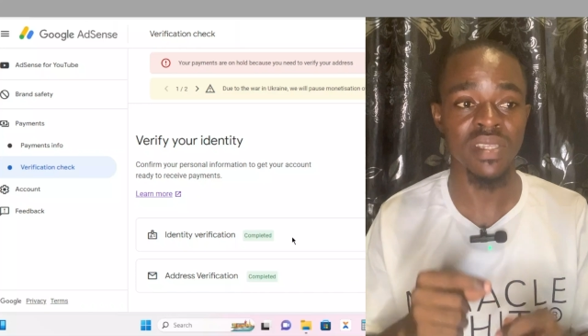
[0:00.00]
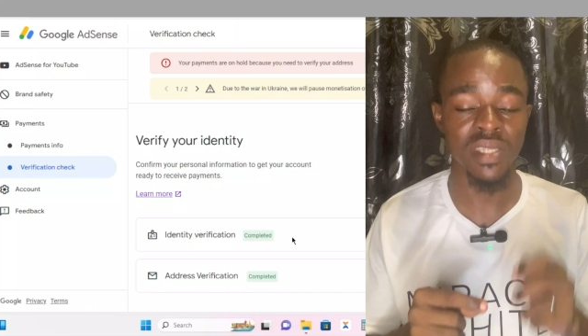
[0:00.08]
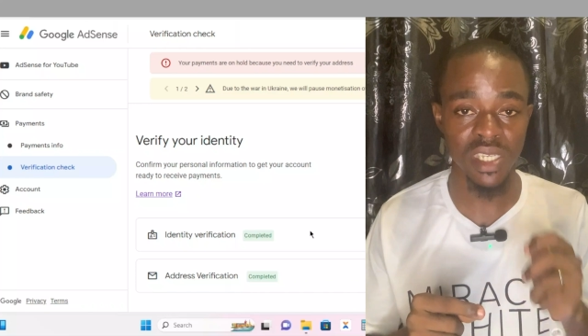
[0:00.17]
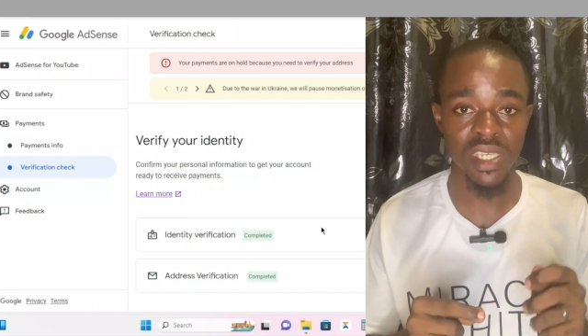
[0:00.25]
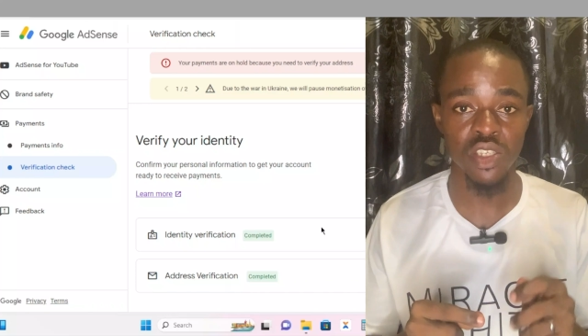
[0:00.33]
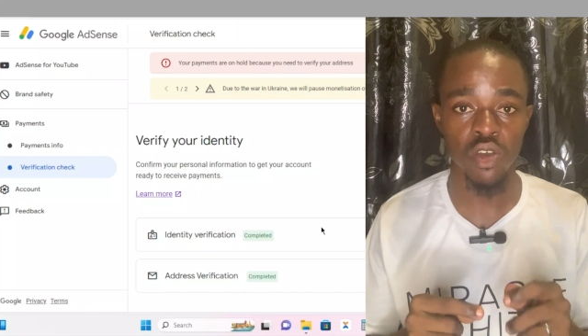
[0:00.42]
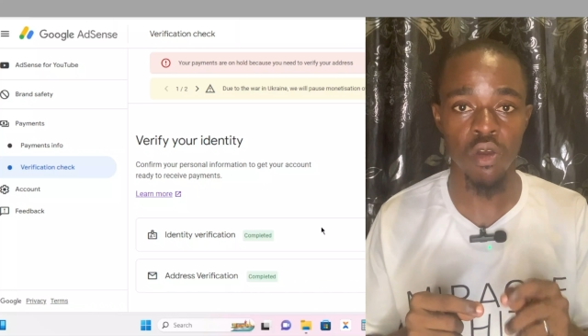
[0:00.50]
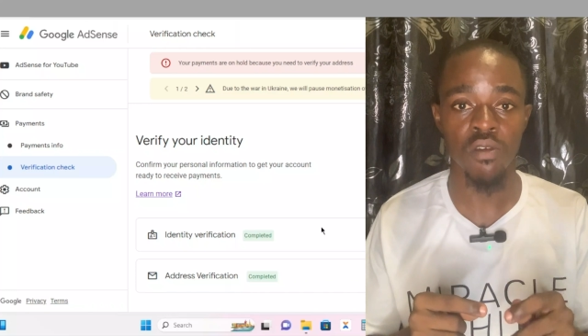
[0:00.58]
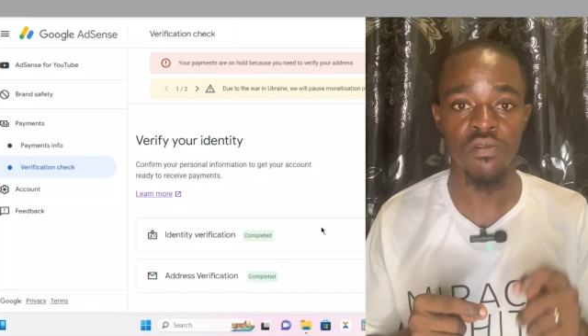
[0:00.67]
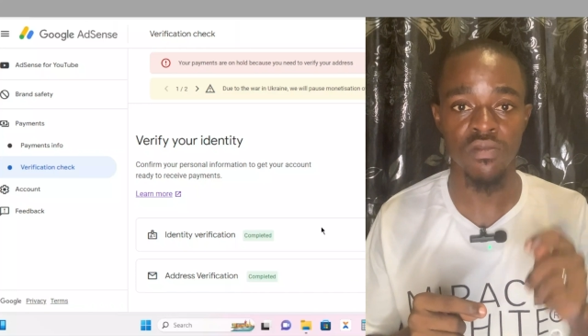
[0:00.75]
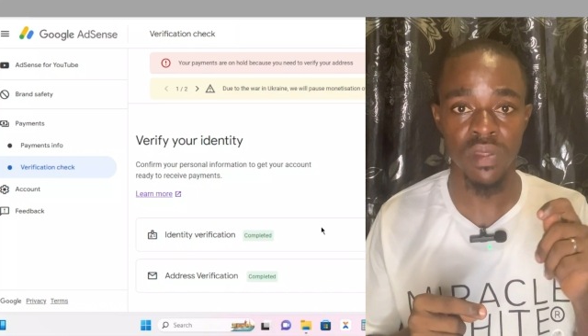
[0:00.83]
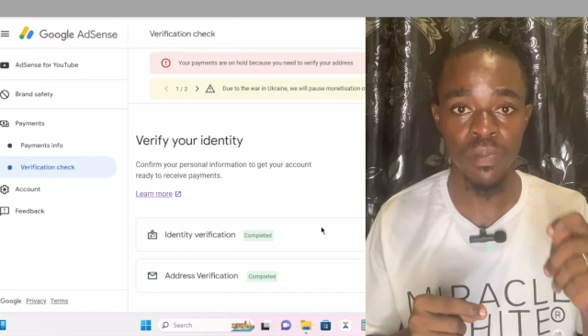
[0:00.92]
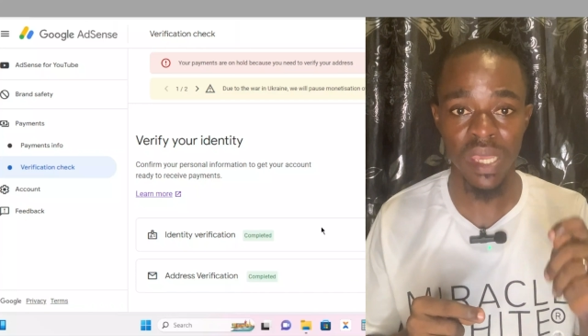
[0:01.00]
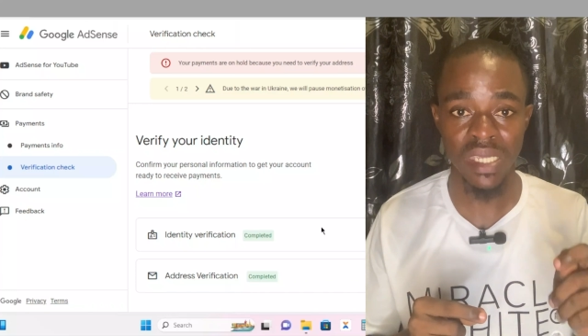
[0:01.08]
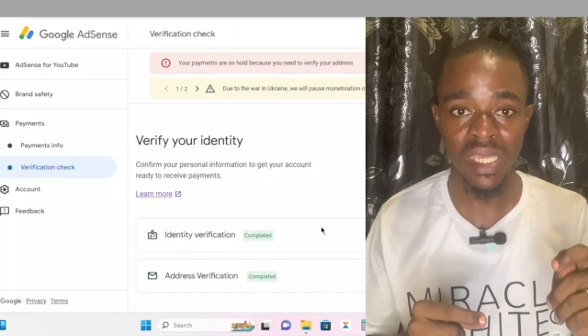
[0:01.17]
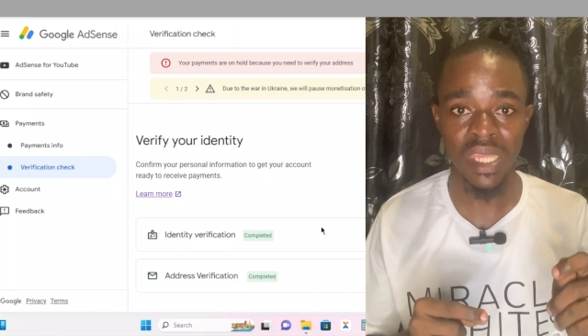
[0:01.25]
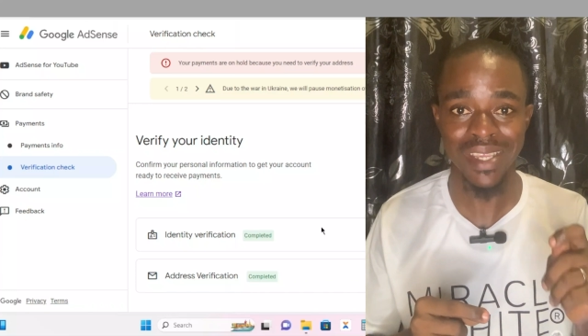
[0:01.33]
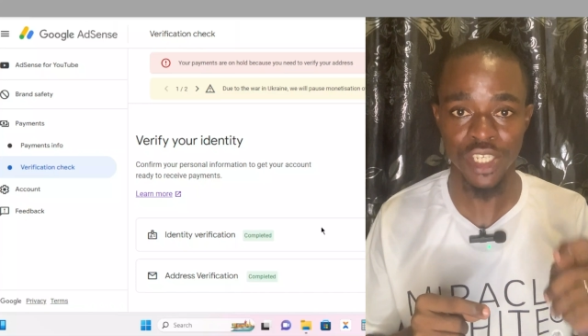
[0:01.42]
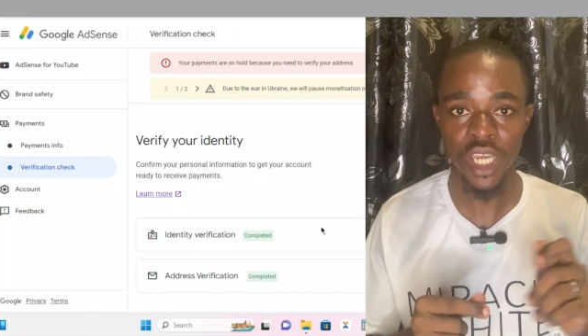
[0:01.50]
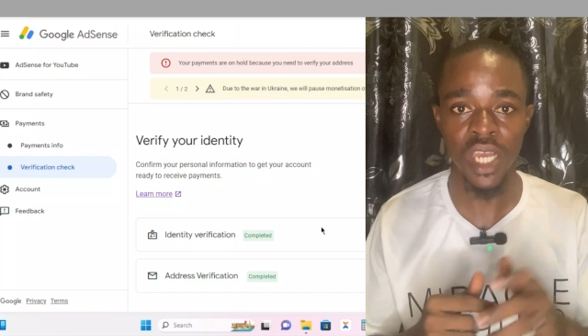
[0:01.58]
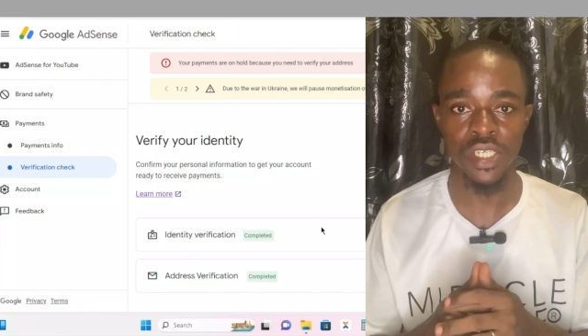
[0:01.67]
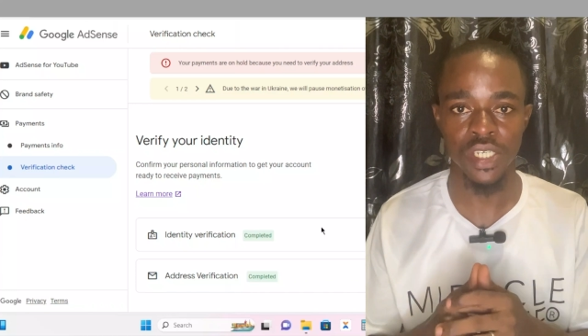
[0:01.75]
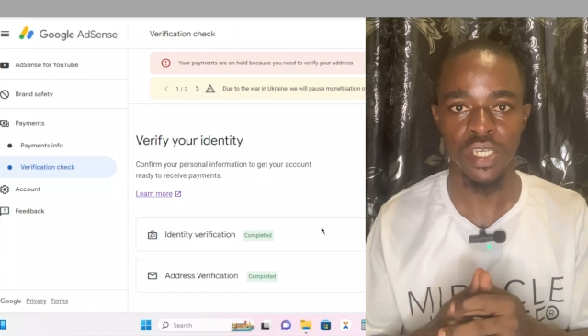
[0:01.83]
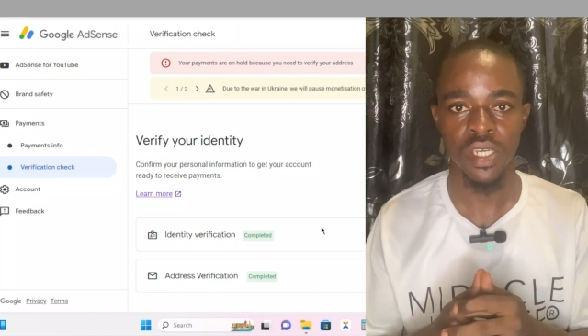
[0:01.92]
the digits of the person in
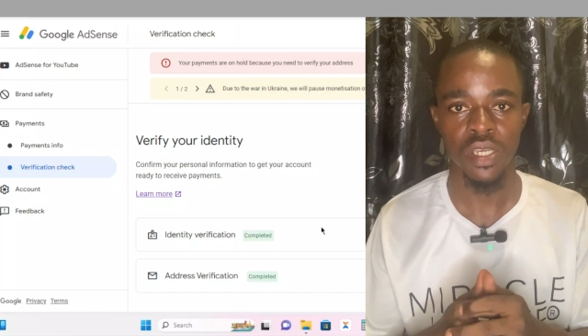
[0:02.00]
charge.